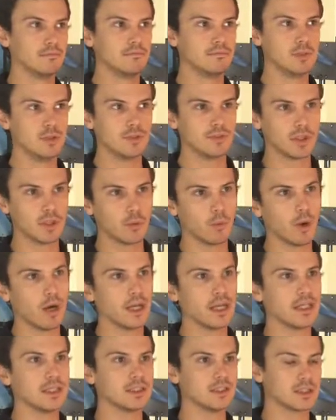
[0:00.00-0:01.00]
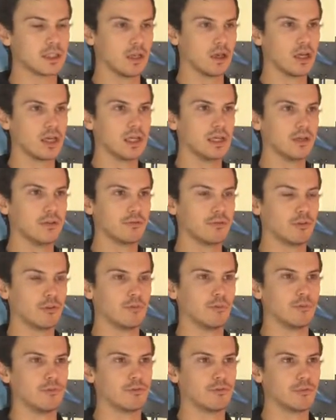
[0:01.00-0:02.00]
moving away slightly
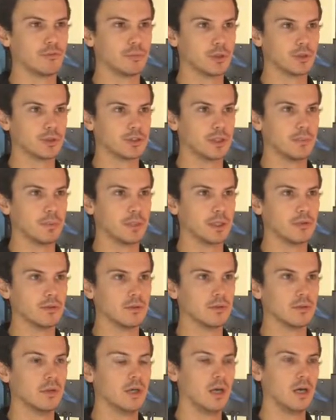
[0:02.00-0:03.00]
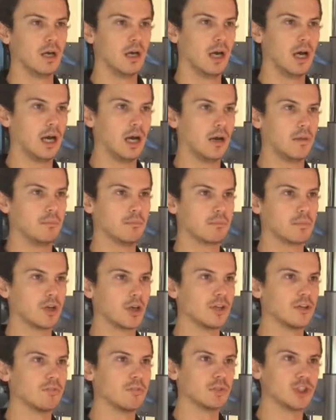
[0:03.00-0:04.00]
from your typical
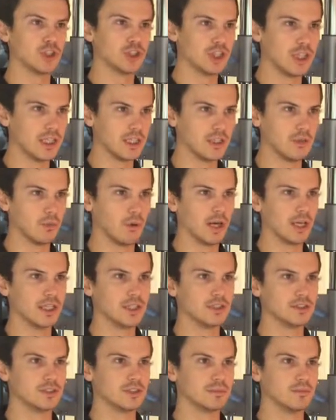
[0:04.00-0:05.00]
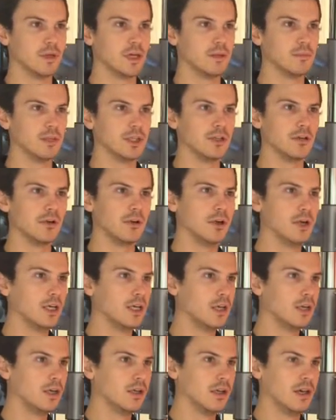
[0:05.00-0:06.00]
kind of machine weights, maybe your
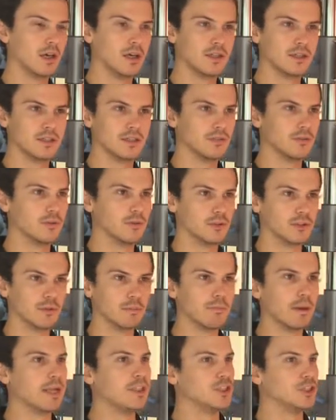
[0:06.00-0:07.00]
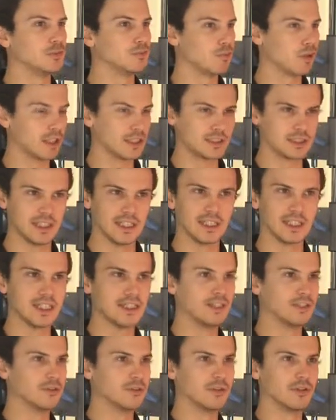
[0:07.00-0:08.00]
bench pressing,
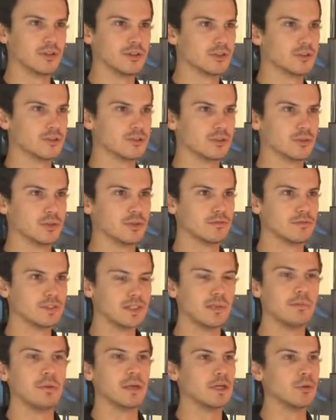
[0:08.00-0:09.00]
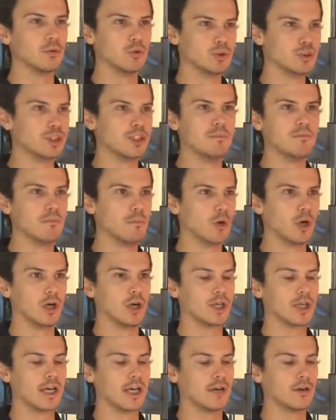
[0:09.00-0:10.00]
your sort of typical gym
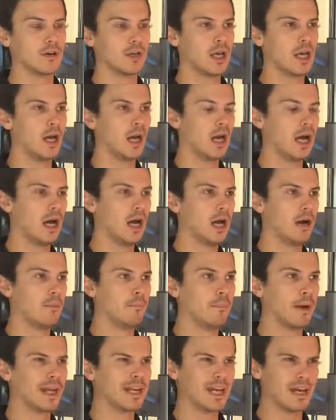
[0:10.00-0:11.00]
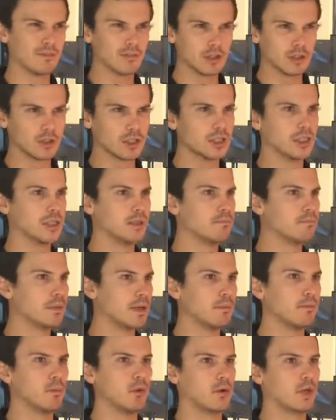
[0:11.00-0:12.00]
workout, and have a look at it a
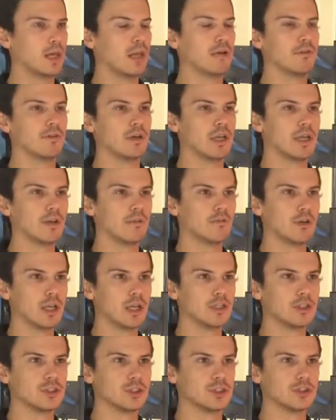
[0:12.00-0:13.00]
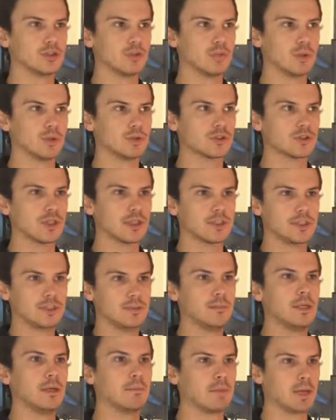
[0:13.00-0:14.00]
bit more cleverly in relation to what stresses
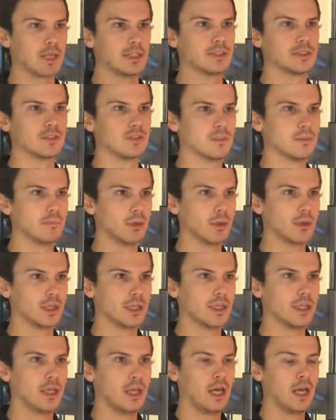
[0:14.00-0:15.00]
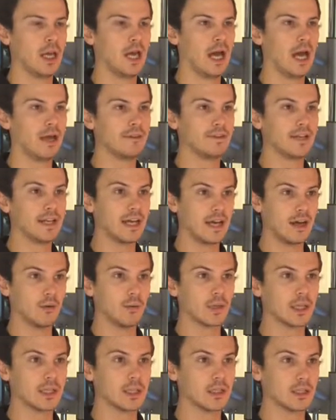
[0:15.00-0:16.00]
are being placed on the body, and then how
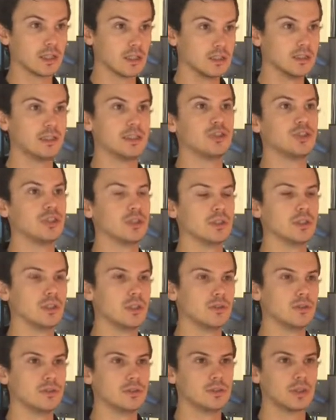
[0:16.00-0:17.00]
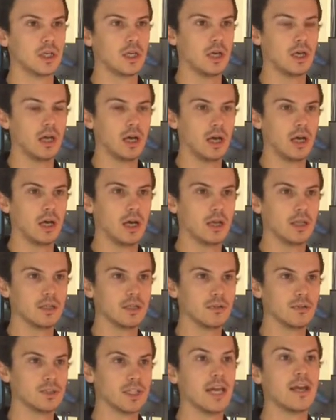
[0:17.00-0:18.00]
we can condition
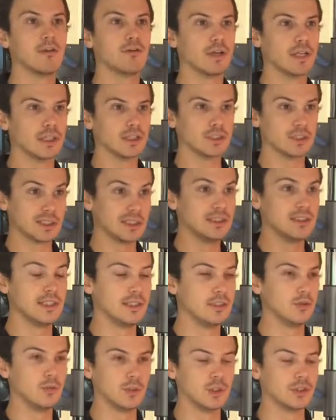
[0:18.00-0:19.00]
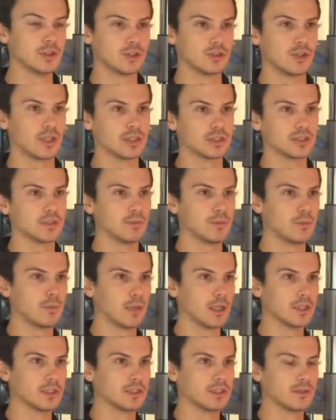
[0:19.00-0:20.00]
those areas to deal with the stress that we're
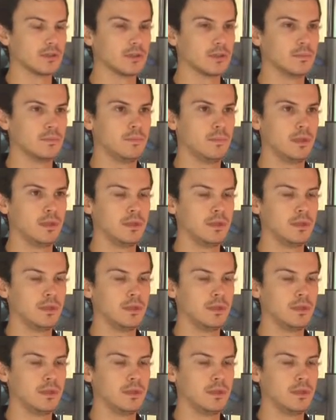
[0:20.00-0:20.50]
placing on them.